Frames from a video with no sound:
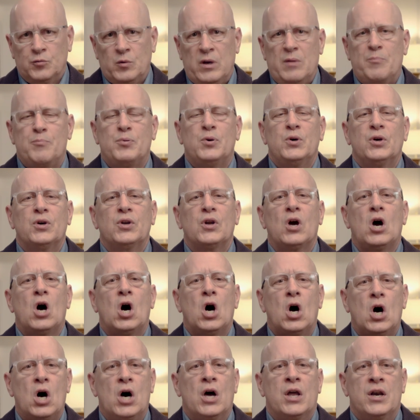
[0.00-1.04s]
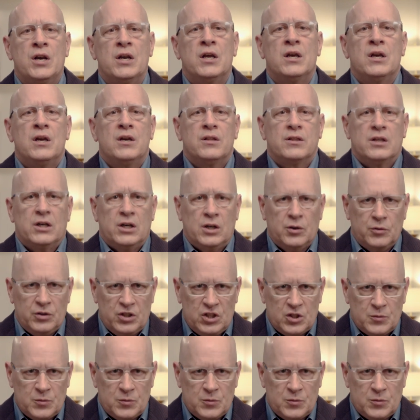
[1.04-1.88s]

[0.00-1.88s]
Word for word: we put on the Holy